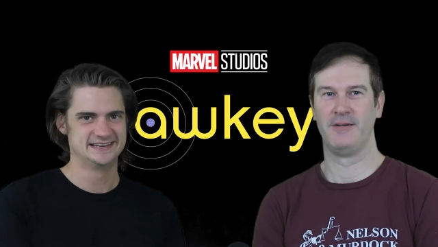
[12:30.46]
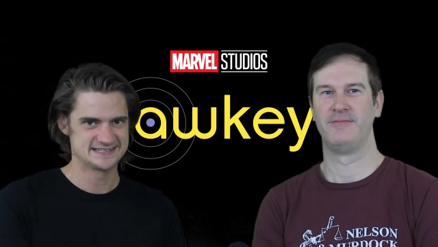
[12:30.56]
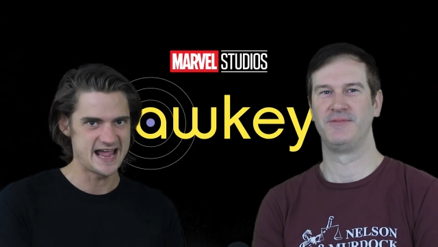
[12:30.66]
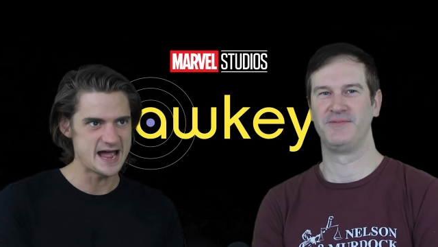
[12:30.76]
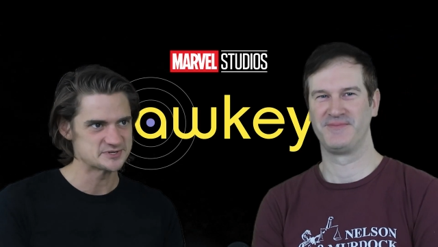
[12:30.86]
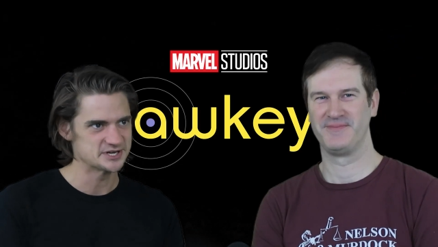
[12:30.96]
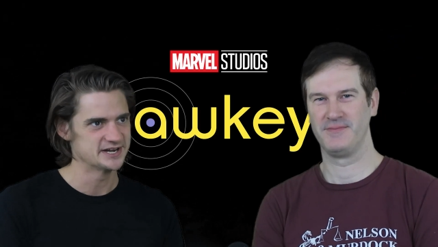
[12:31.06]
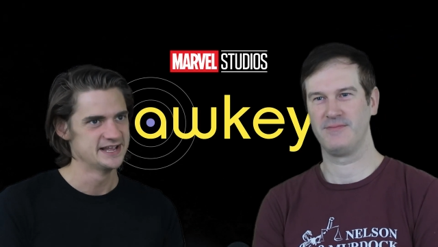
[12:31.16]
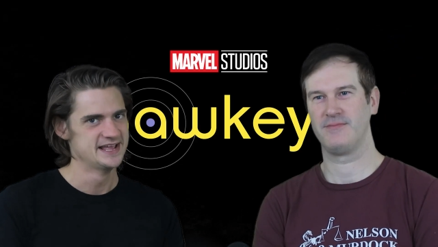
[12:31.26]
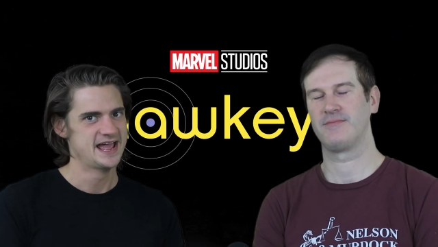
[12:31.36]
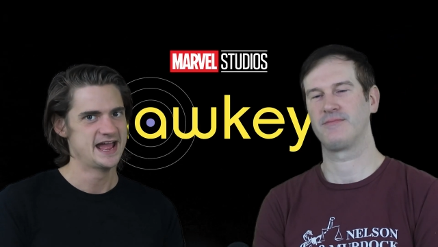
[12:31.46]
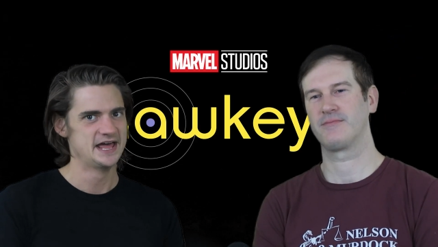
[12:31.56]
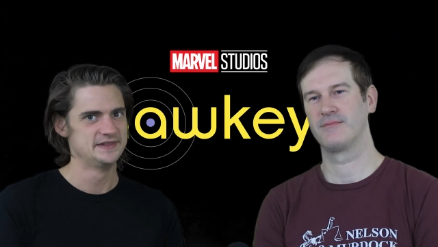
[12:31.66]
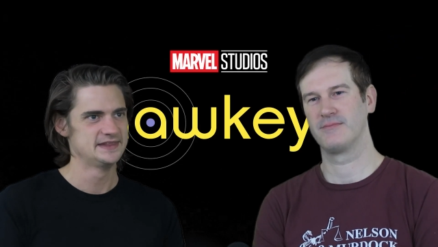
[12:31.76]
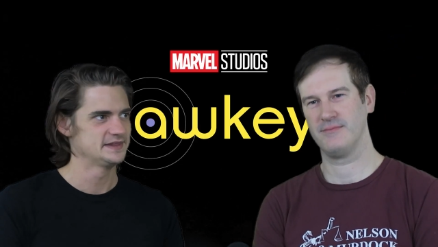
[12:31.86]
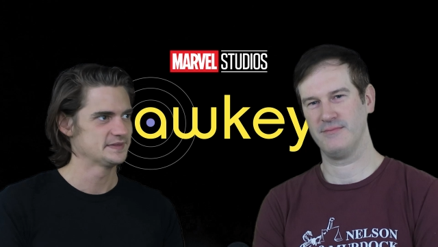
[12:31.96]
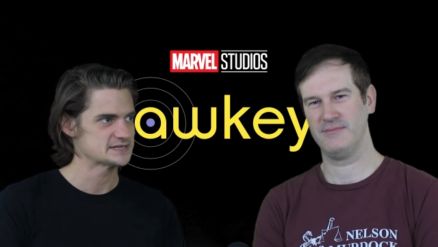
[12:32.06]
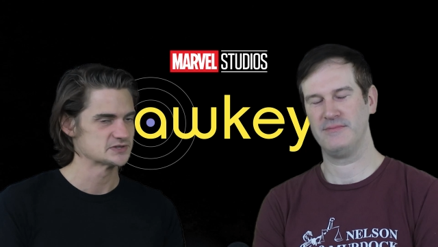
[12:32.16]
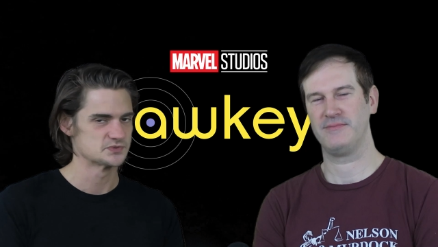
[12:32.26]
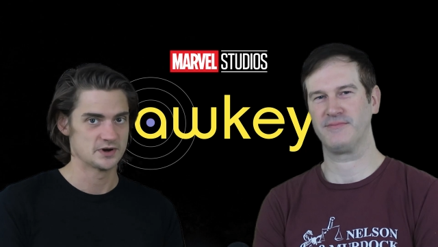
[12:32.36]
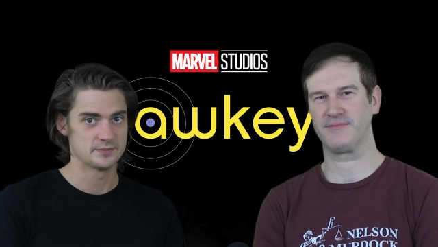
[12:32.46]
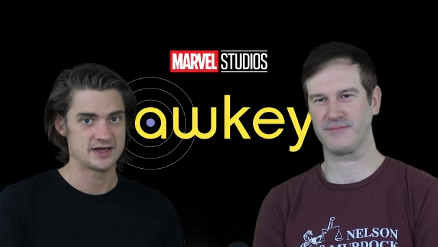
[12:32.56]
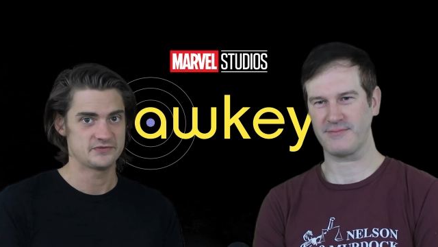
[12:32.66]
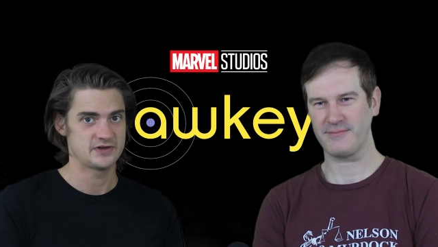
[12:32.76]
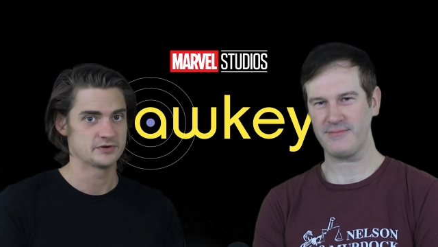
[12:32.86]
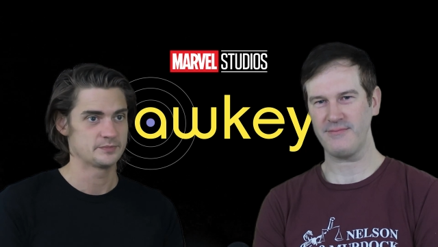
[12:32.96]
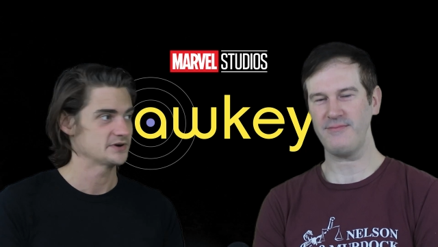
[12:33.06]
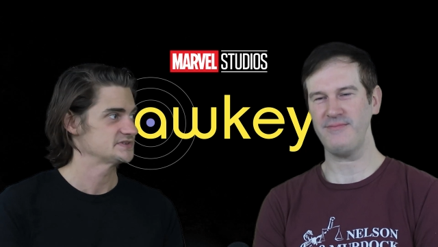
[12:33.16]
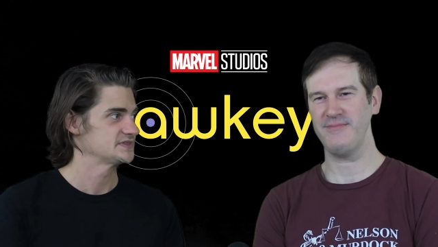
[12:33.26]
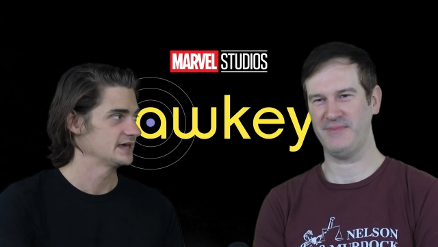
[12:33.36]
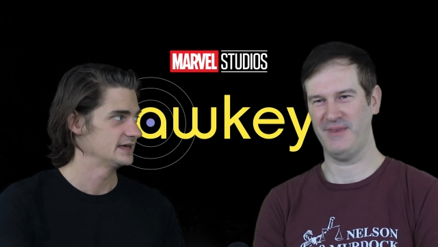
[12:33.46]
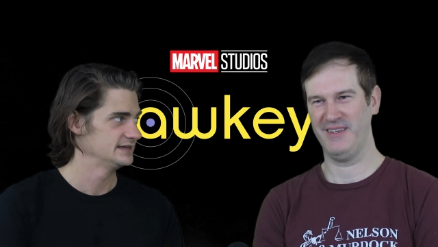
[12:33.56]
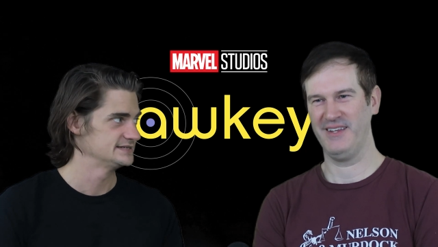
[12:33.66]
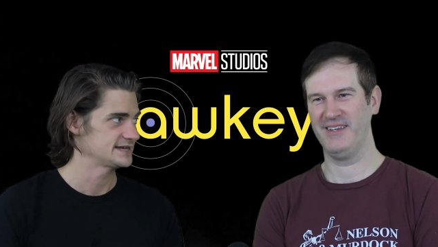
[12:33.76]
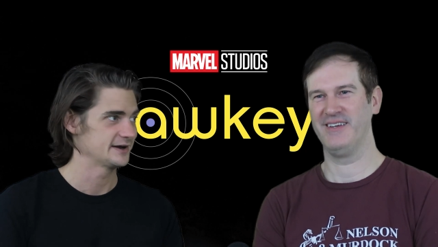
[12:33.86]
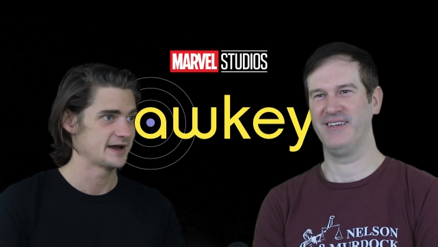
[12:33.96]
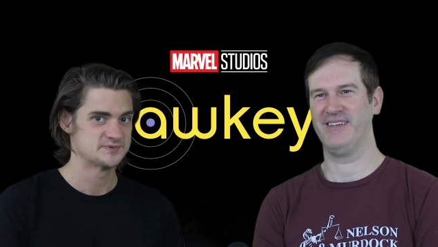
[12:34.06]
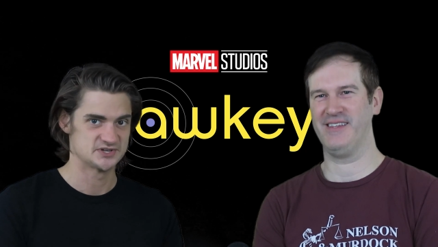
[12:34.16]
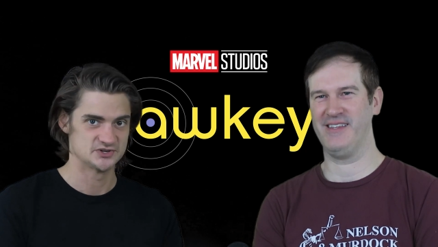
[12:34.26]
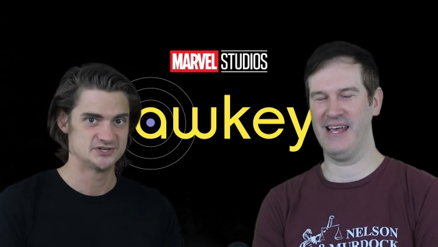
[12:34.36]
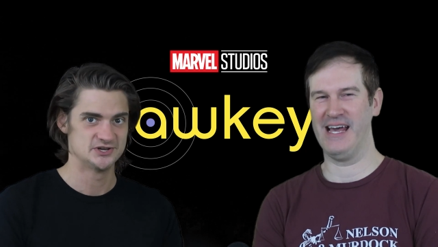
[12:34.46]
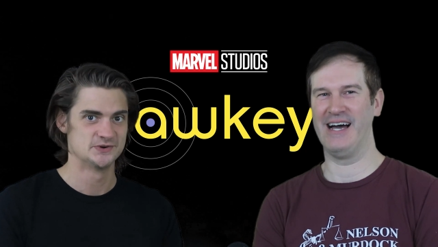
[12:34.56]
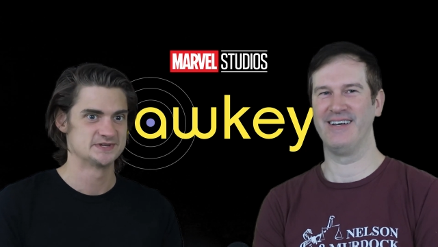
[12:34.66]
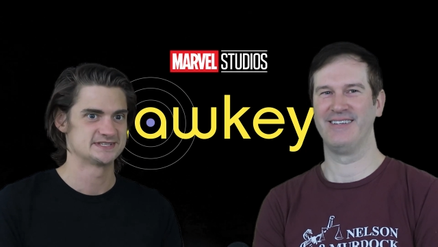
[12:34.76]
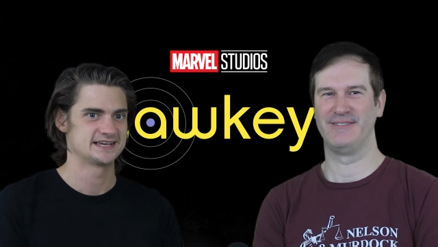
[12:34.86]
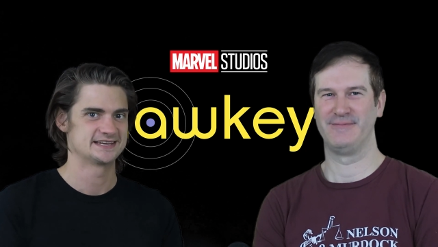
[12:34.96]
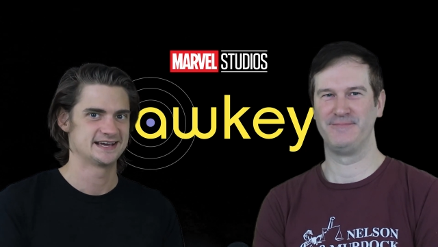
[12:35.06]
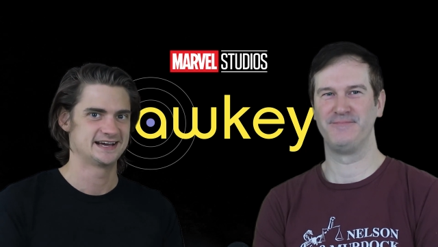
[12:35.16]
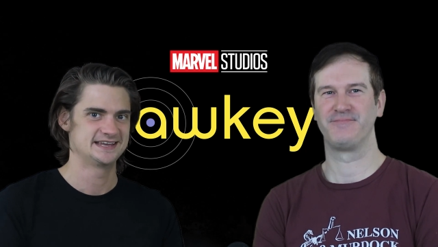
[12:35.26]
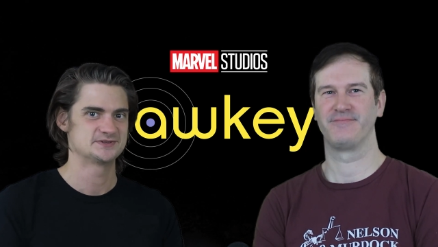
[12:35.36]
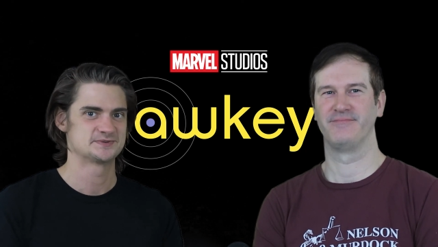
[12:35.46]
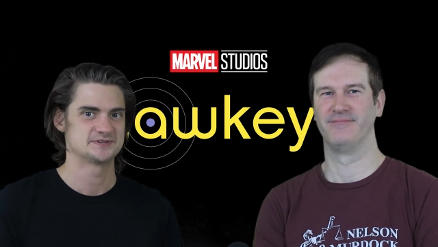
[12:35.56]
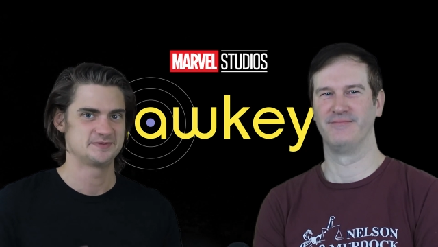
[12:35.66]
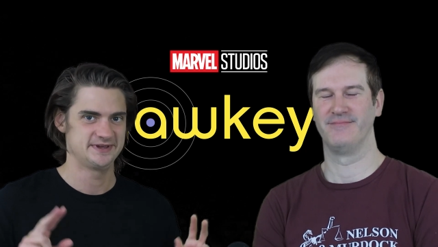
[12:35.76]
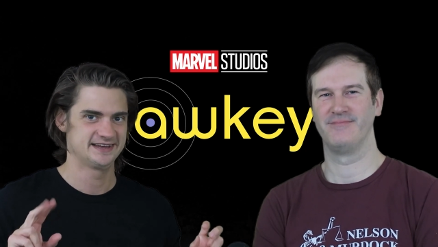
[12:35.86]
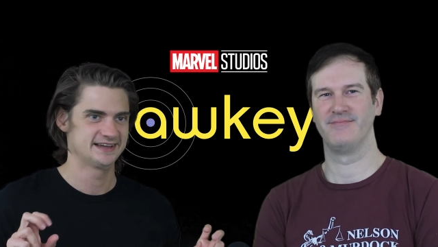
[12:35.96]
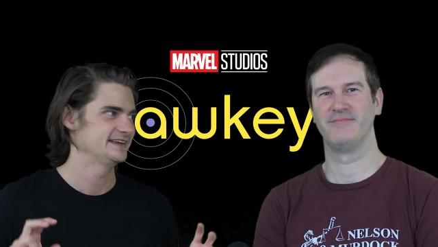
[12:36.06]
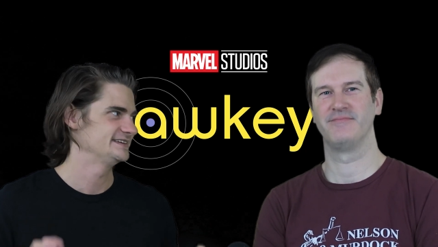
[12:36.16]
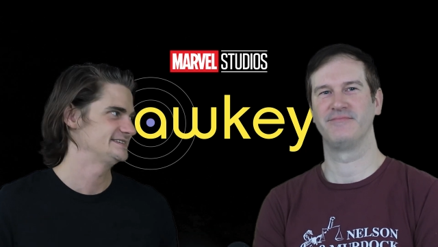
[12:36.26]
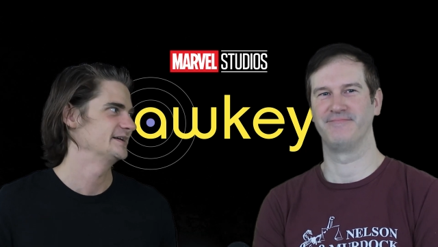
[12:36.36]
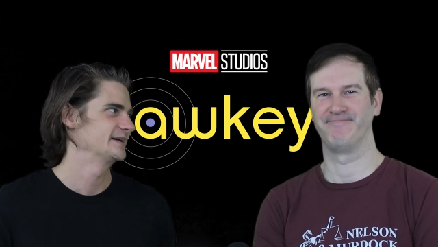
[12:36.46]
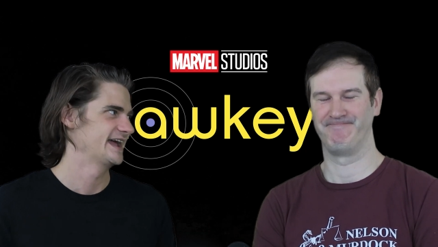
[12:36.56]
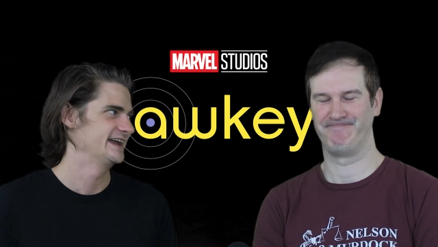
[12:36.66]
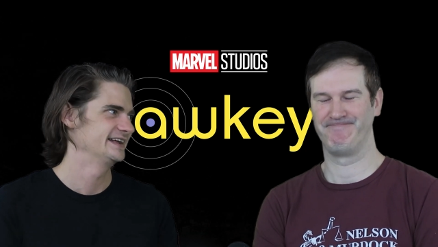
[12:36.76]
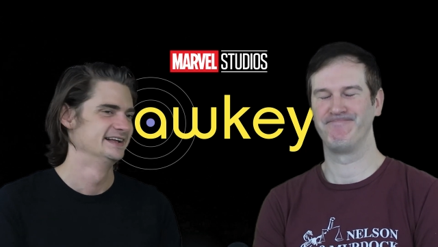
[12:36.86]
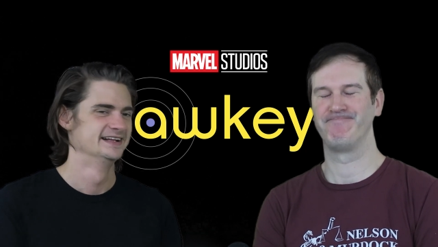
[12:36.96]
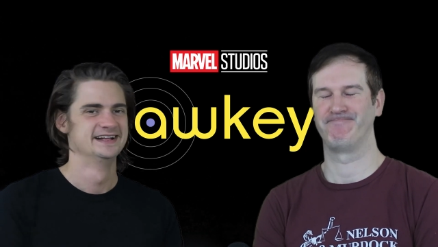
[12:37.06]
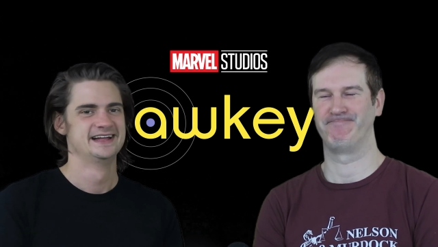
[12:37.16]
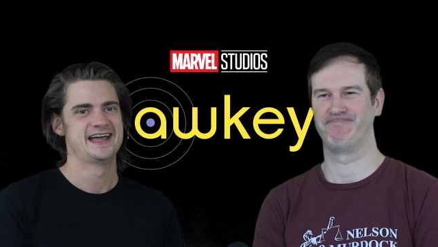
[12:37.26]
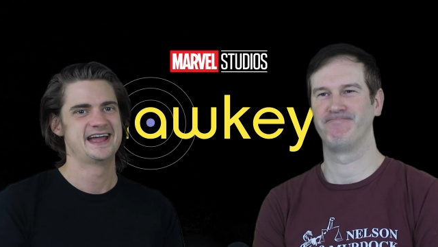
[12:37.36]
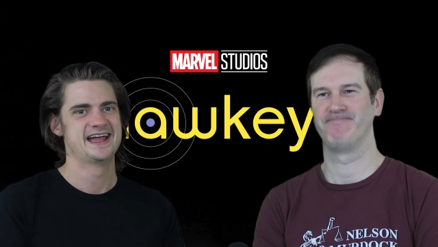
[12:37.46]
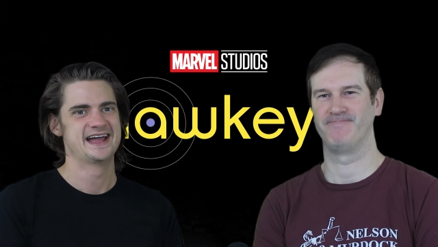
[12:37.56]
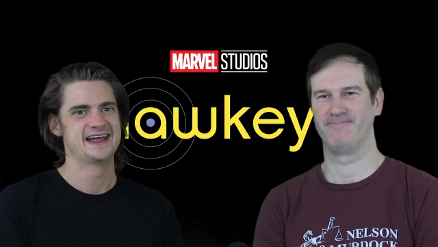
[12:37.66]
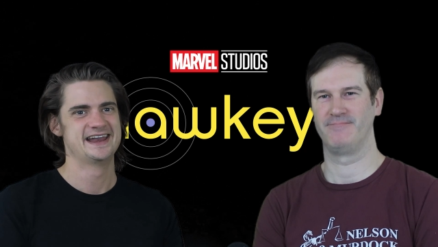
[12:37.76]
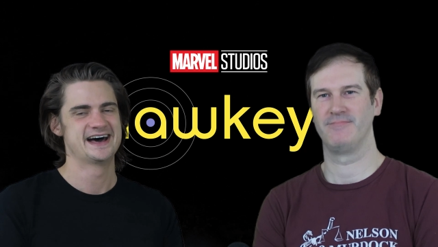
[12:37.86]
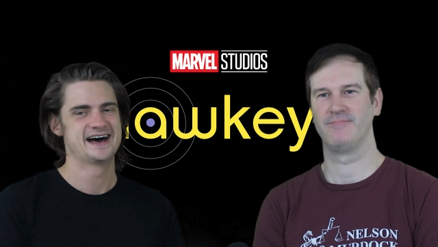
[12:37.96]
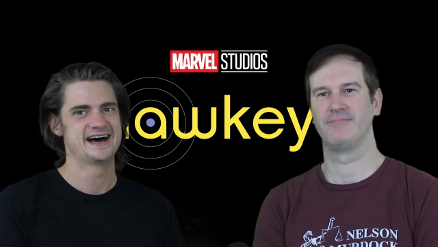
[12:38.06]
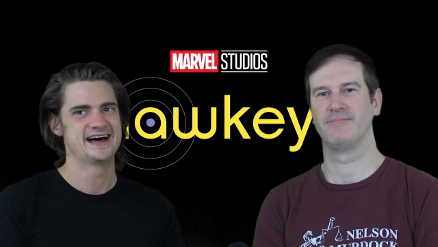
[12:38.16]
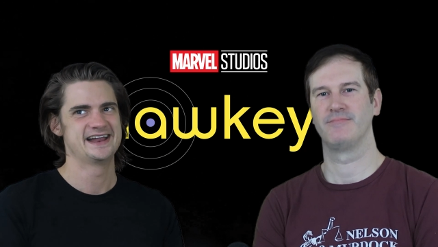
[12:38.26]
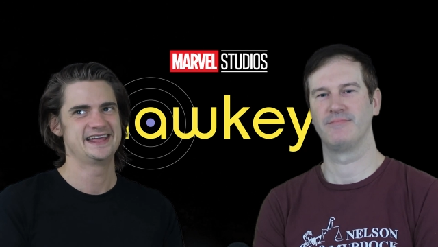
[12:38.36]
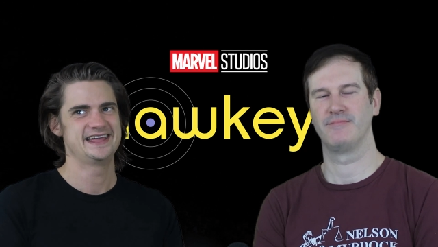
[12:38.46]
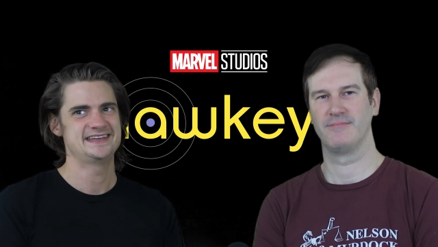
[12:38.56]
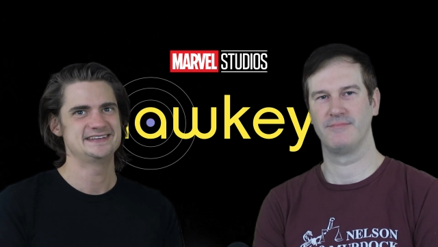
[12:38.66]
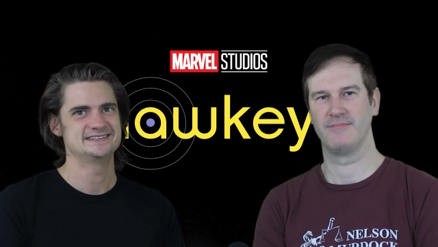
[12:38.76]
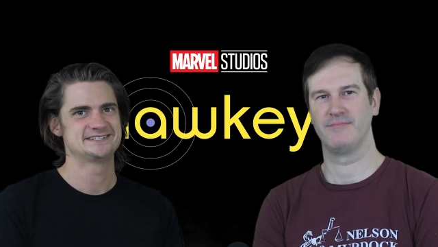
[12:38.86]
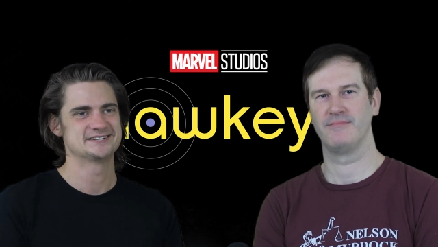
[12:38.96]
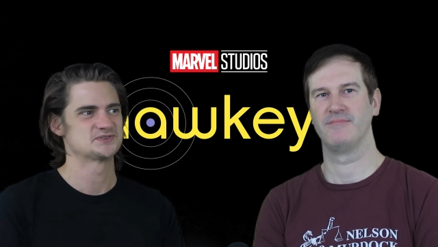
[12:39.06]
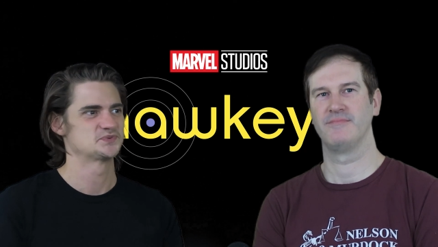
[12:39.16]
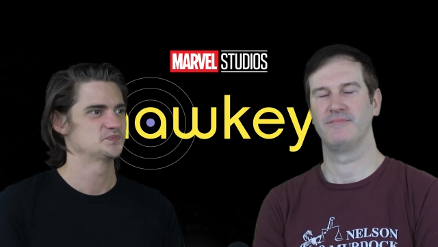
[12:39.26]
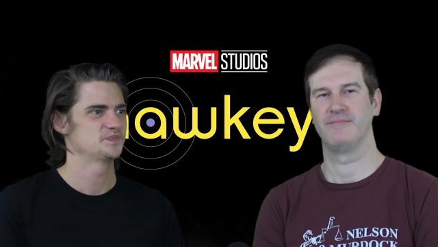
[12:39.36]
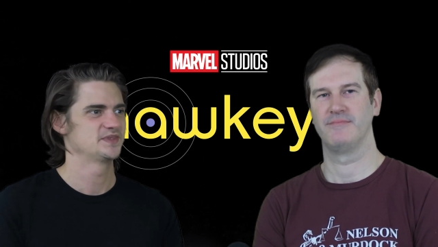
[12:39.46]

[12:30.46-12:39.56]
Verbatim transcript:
Speaker 1: and then he's captured. And this is one of my favorite parts of the entire episode too. Yeah. Is like uh, he's supposed to be getting interrogated, and uh, he's just